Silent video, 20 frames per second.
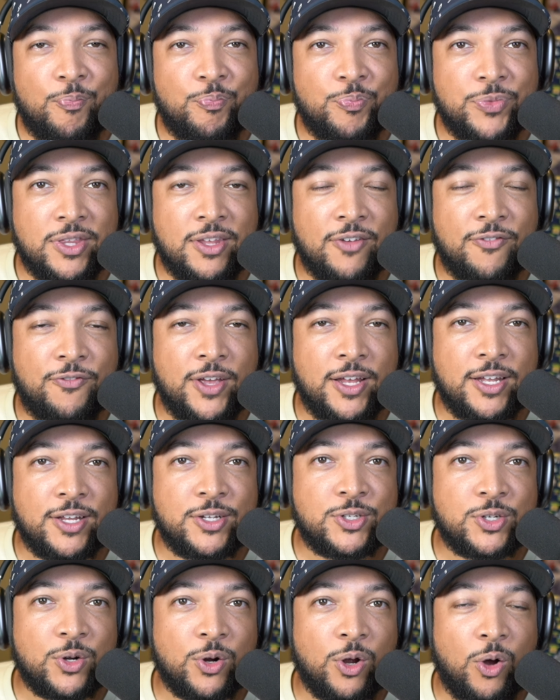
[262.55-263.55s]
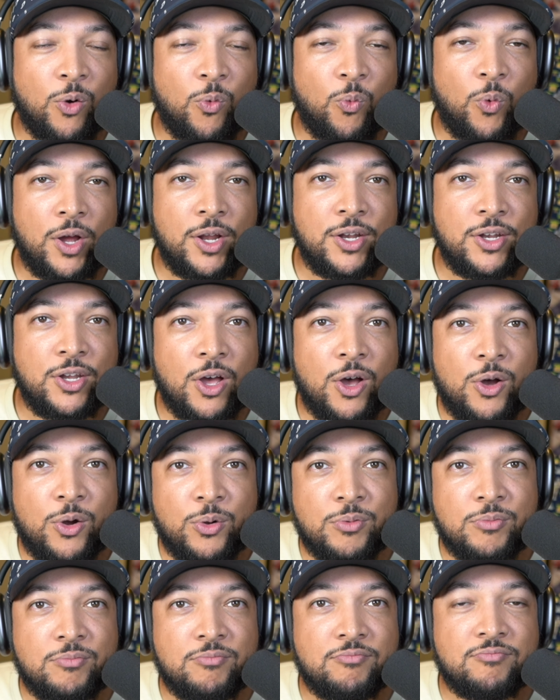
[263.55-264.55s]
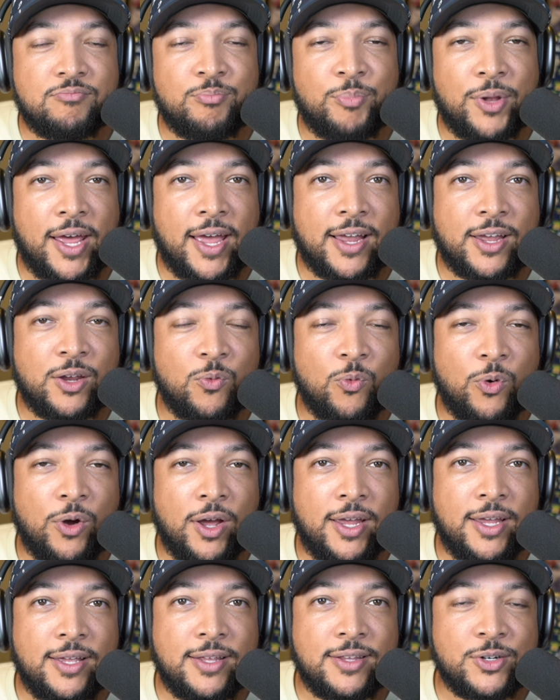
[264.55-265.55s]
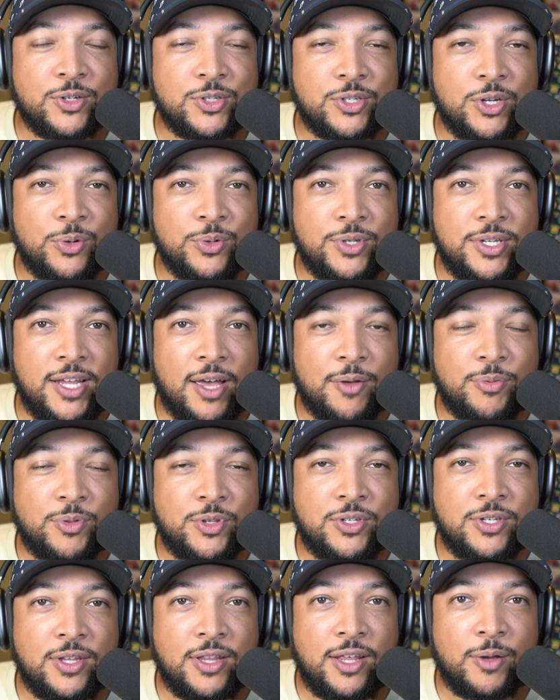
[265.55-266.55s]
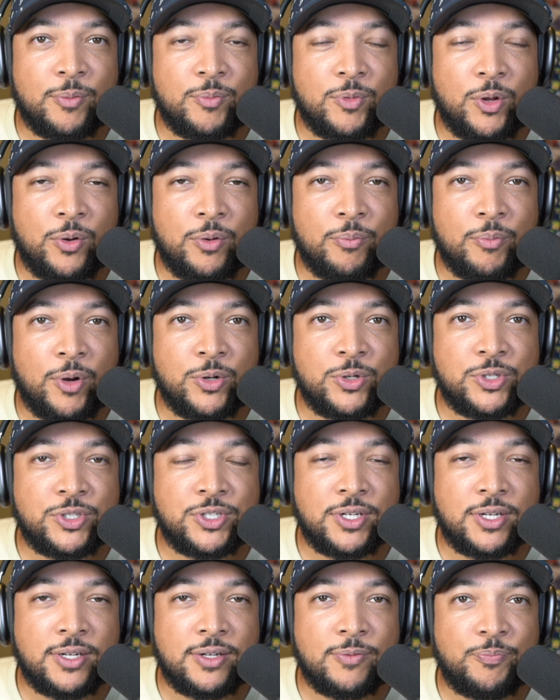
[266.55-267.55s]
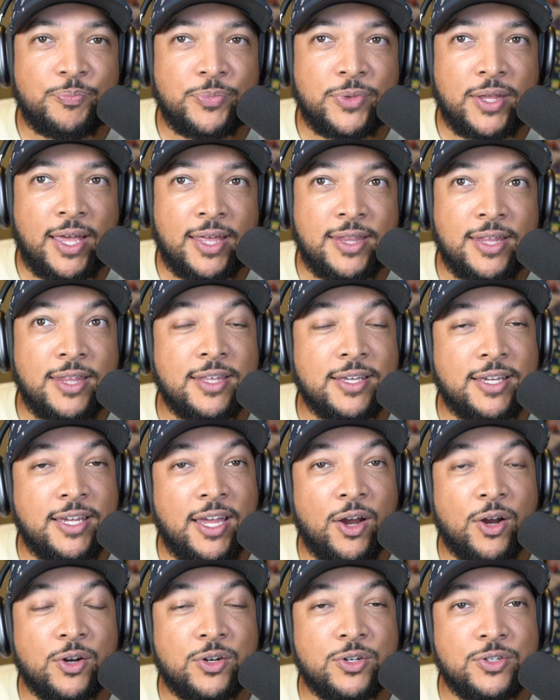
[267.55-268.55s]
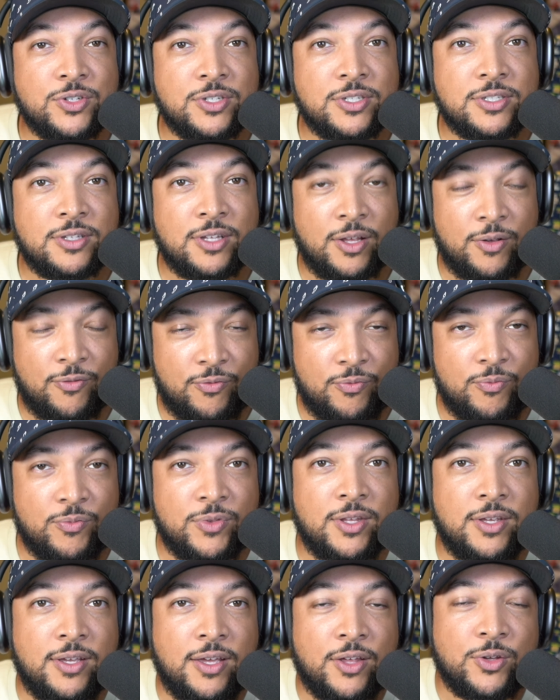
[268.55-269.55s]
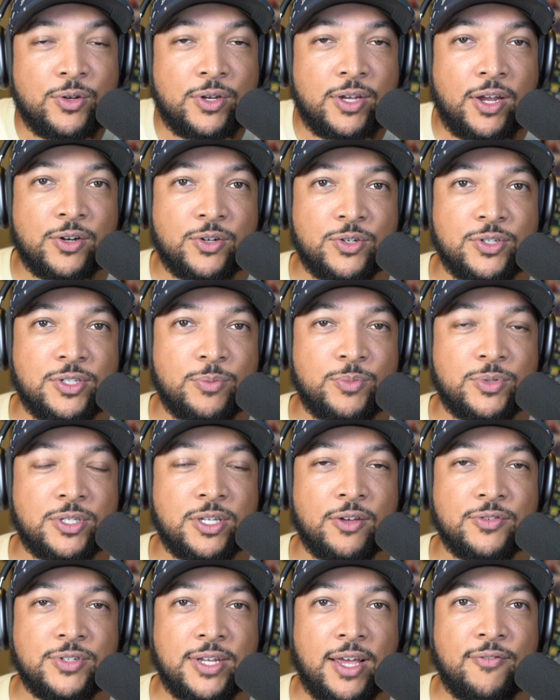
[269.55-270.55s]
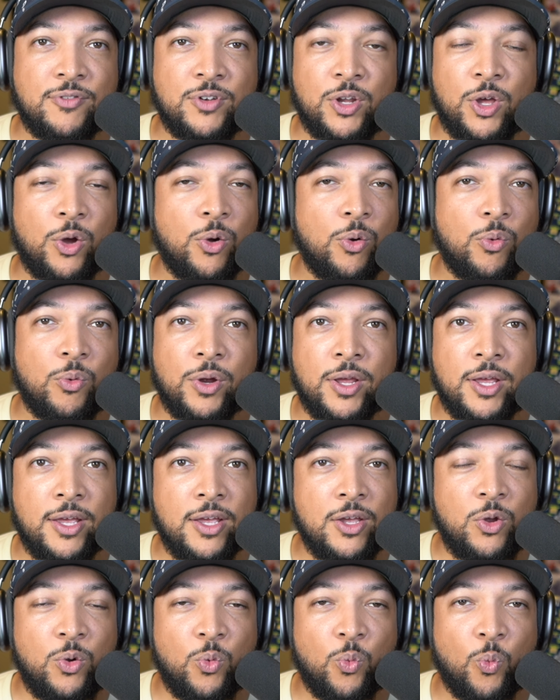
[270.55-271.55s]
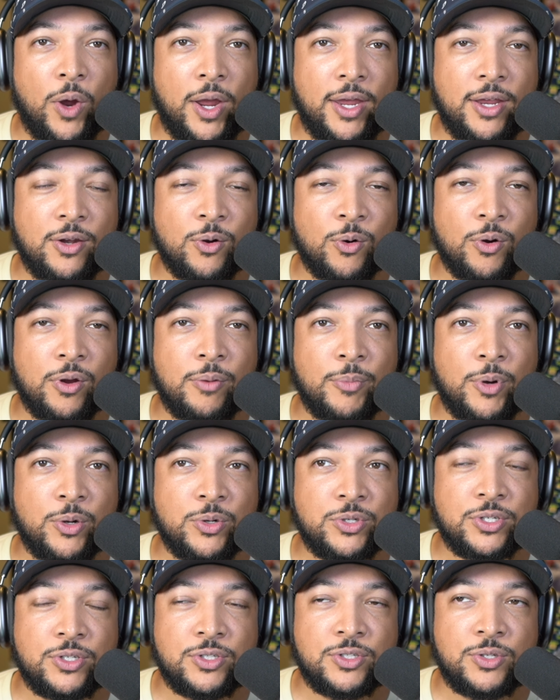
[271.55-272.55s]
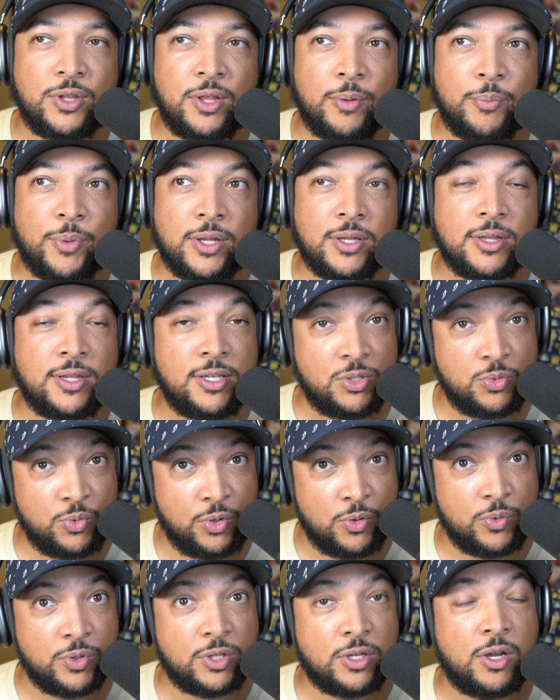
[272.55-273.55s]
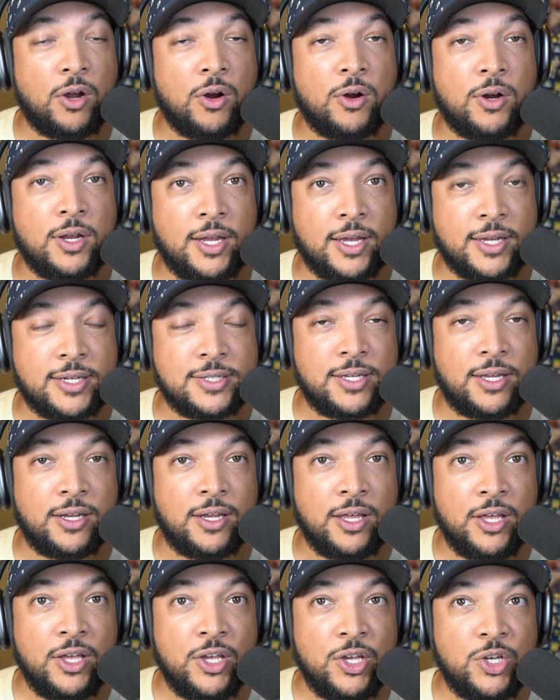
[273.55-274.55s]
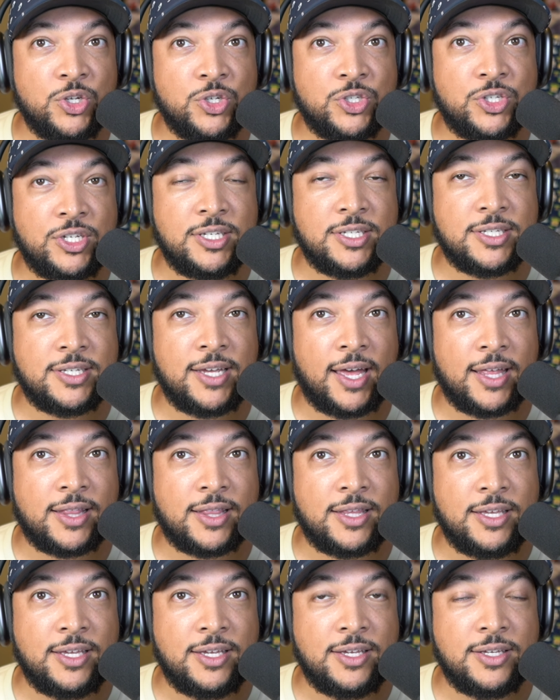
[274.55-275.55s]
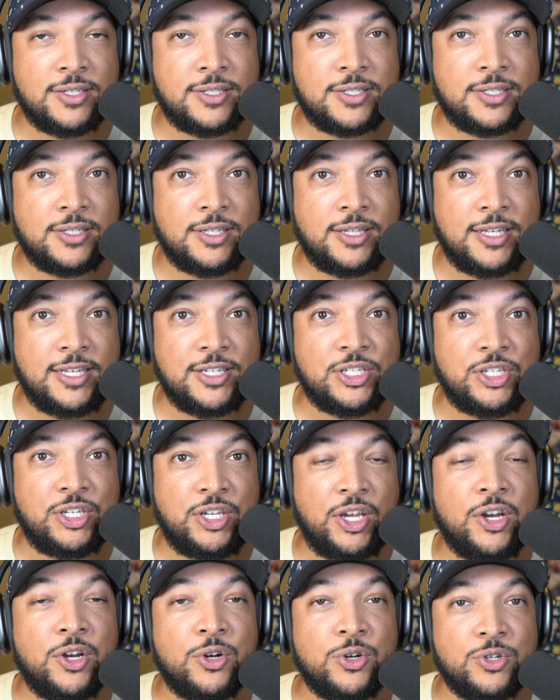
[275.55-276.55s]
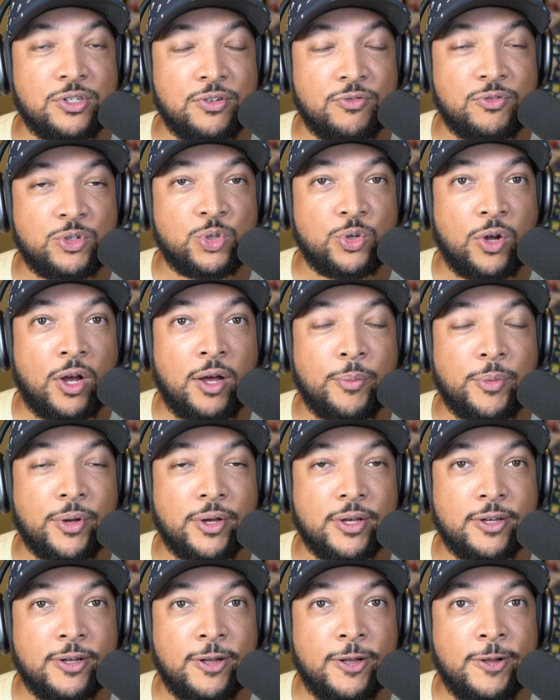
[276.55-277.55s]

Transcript: the villains are all one note, black and white. There's no depth to them, no emotion. And then the characters, the the other characters themselves have no weight or emotion to them. But this one with Kara, like I said, she's got these these years of trauma